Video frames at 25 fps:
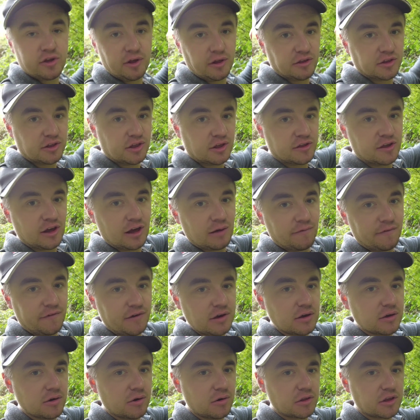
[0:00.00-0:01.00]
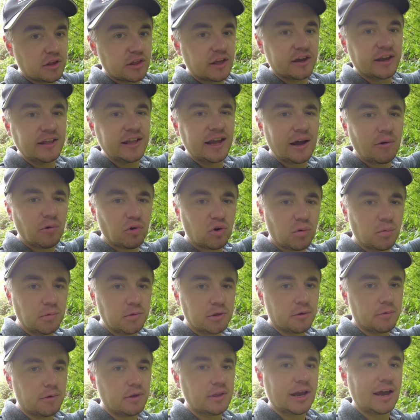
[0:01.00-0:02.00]
onto the top field. The canal come
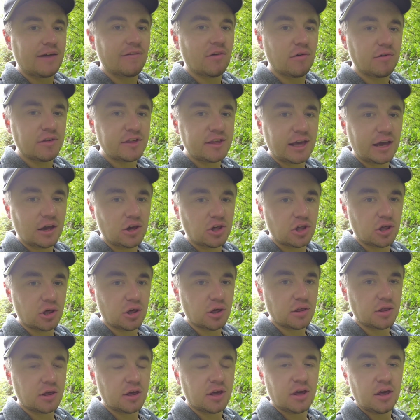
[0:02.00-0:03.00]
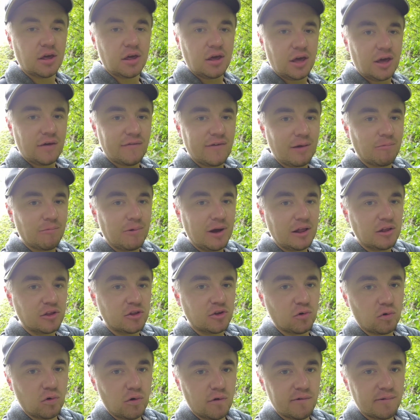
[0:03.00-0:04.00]
to a narrow section, then went
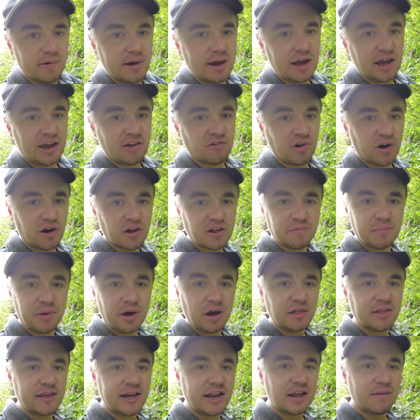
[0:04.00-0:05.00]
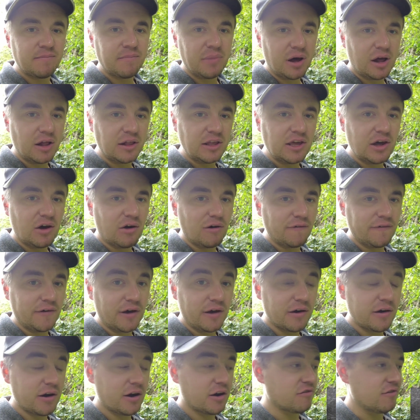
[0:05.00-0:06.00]
all the way across. By telling by the old
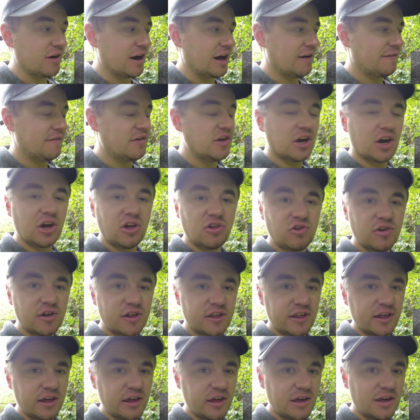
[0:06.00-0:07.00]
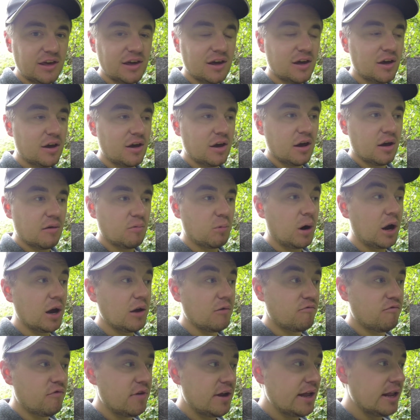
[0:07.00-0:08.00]
photograph, you can just see what it
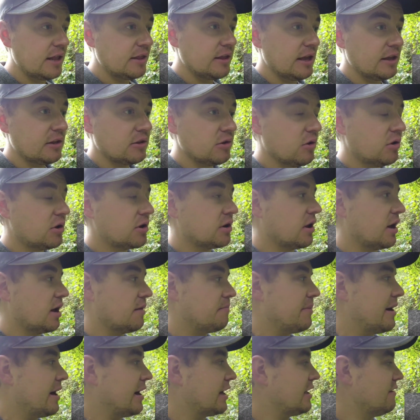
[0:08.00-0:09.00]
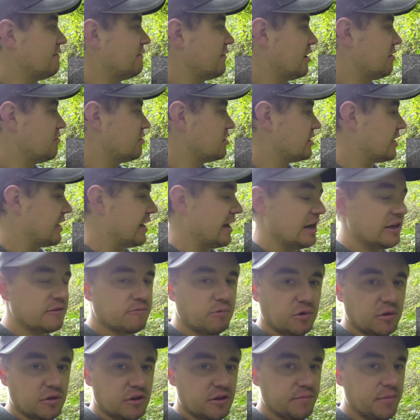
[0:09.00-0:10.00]
really did look like back in those days
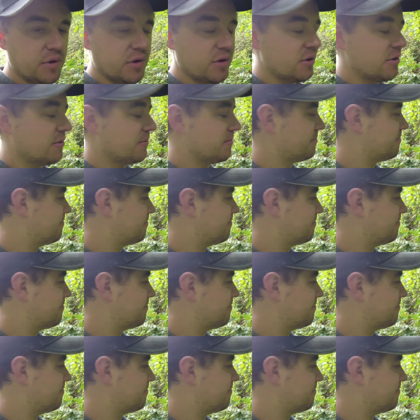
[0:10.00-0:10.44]
once more.